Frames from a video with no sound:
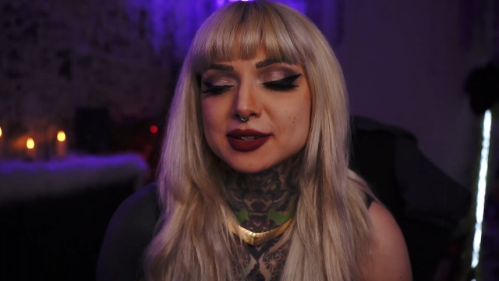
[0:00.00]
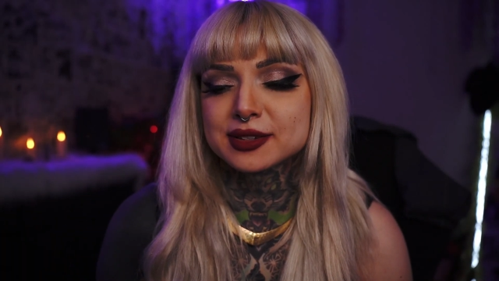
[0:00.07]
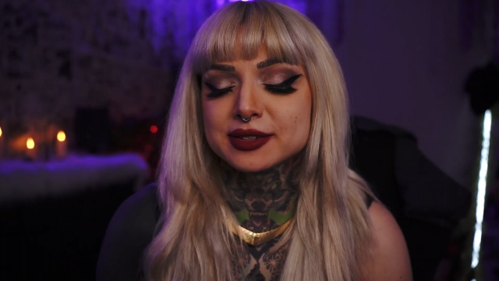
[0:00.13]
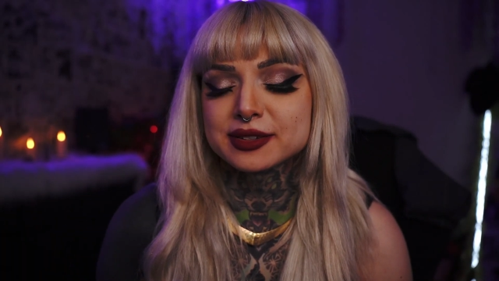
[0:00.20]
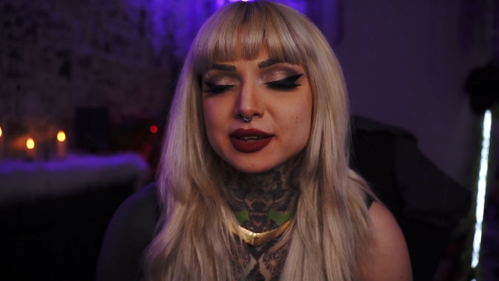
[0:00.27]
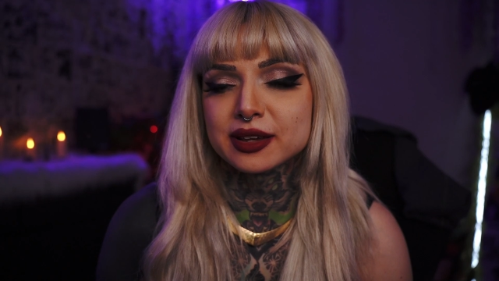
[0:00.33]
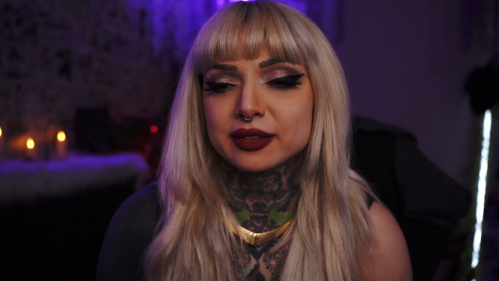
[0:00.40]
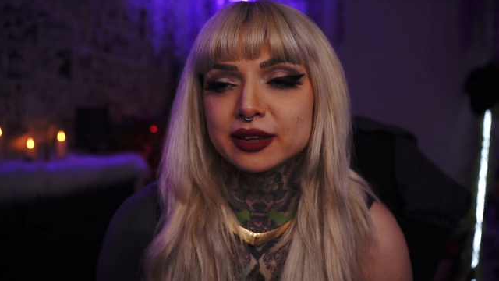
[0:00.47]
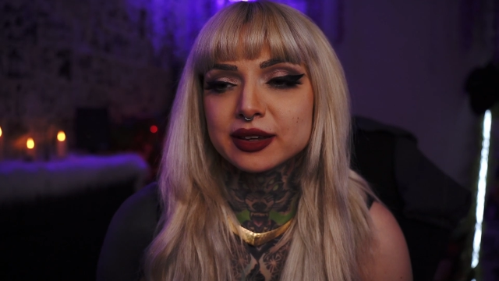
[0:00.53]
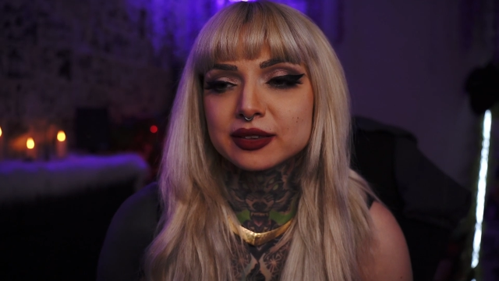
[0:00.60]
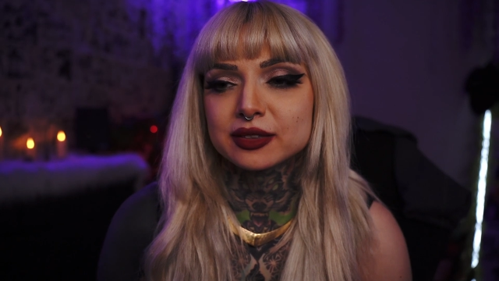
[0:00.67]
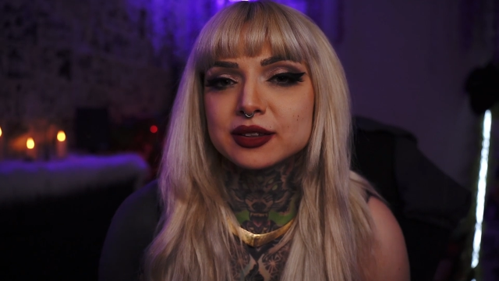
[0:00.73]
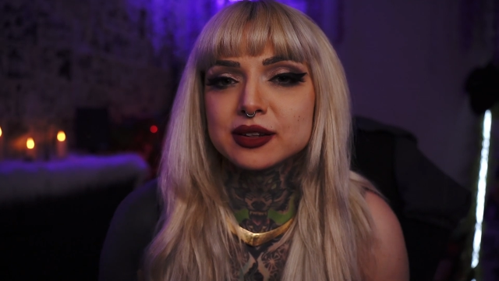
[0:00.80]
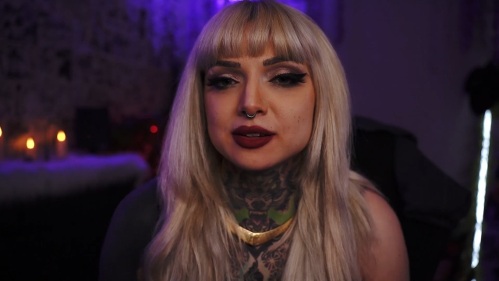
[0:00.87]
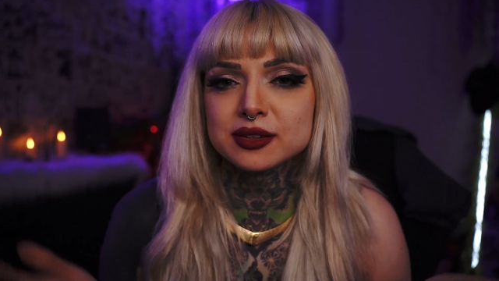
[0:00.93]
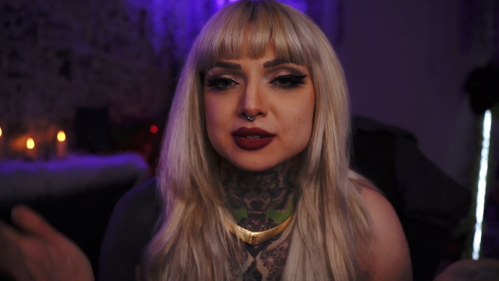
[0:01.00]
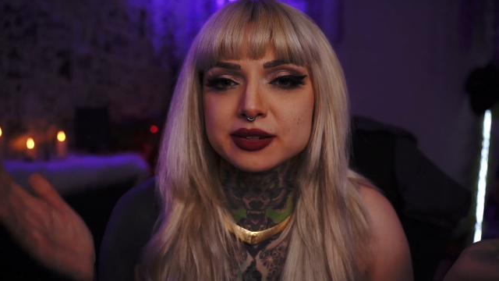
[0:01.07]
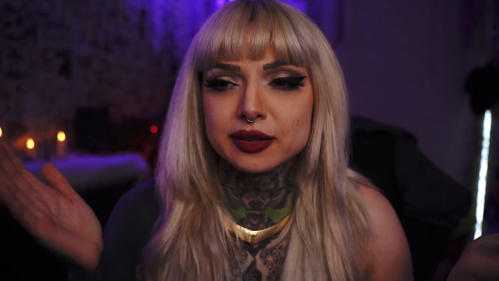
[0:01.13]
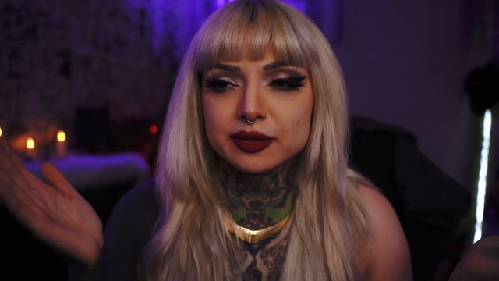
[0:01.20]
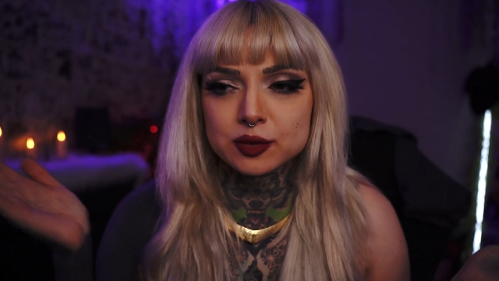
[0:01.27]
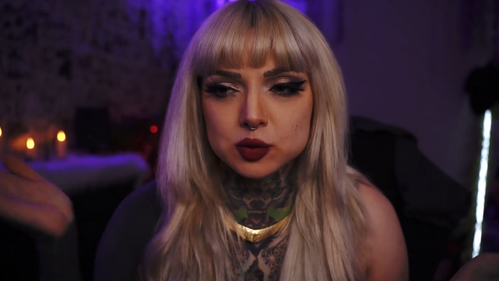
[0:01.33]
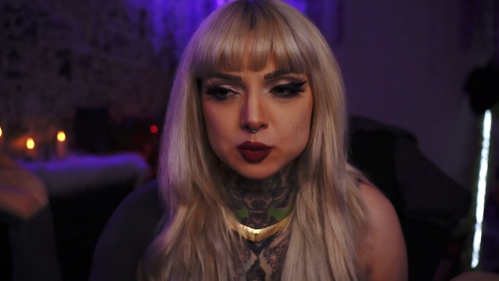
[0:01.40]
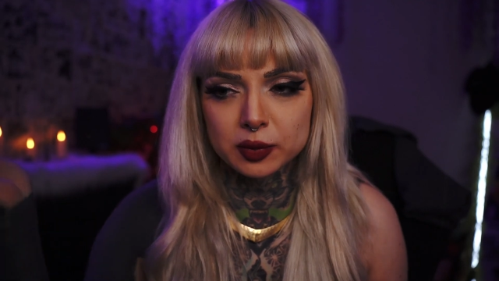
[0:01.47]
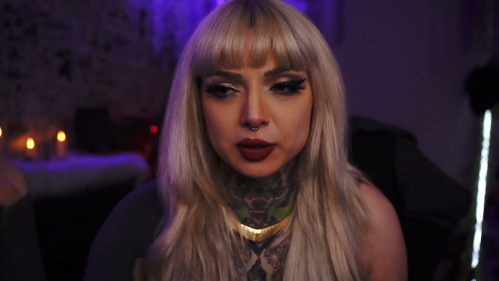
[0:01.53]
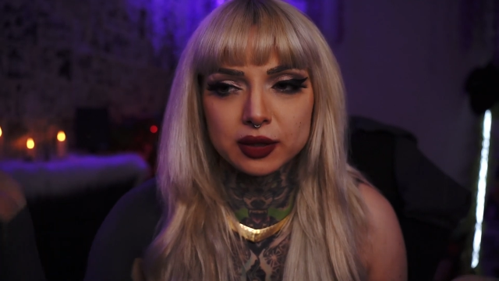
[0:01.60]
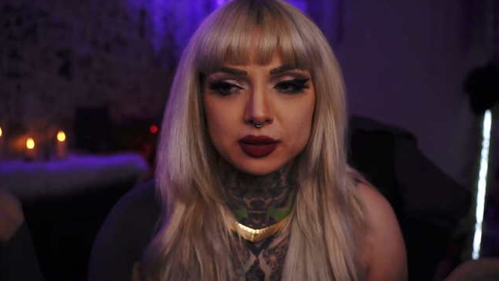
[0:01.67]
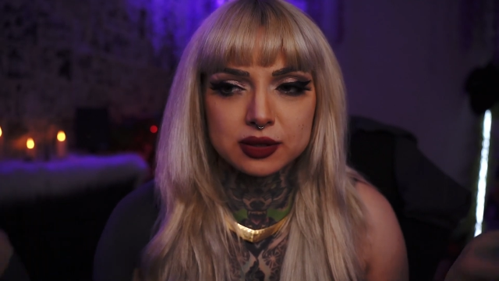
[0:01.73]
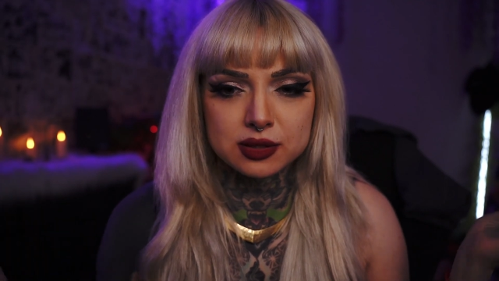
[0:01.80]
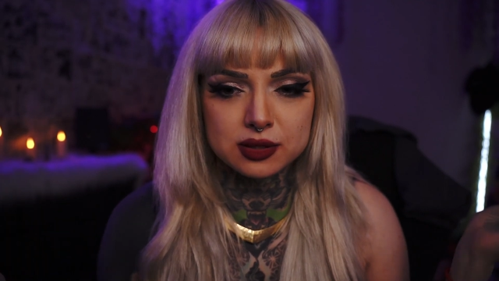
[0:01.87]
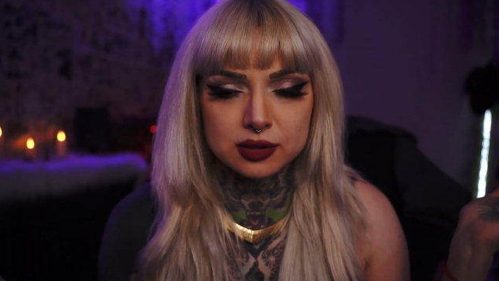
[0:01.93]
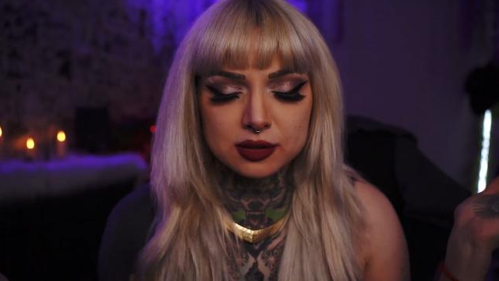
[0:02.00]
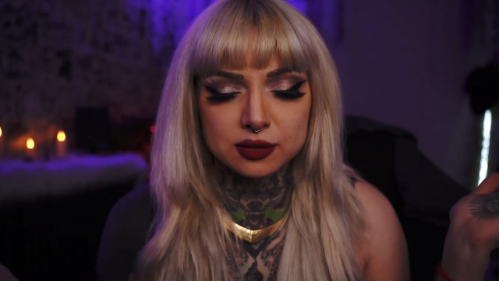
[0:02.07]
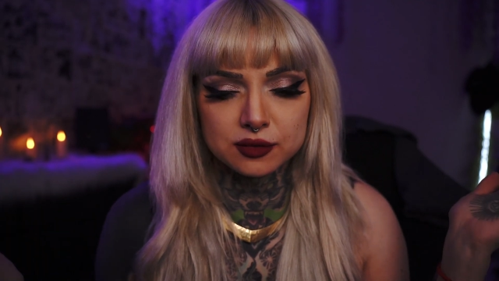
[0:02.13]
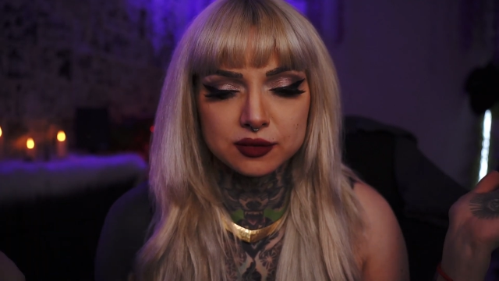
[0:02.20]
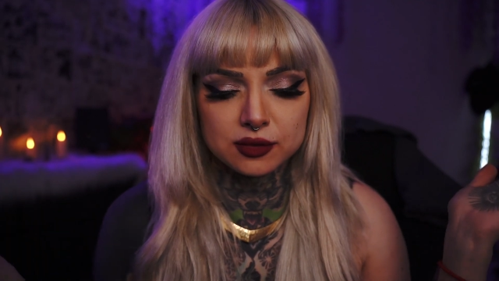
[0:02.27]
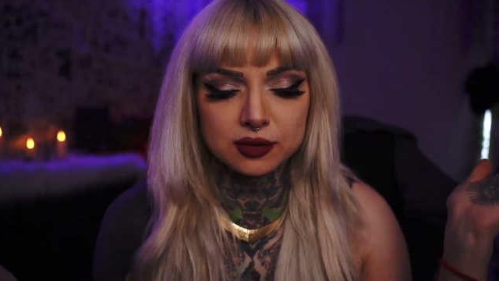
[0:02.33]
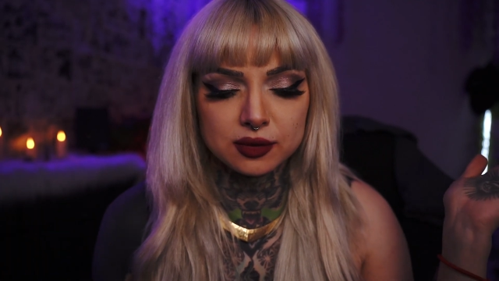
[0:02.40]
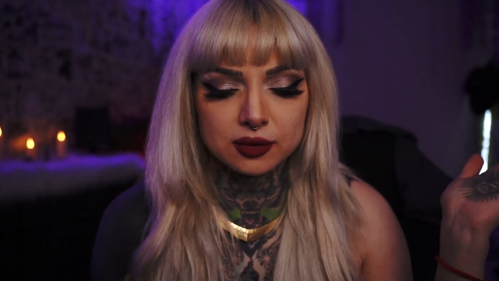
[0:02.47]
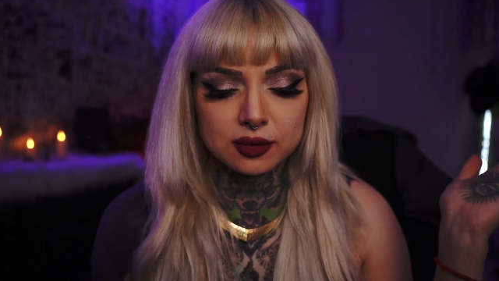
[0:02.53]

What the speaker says: is that like there's like this balance of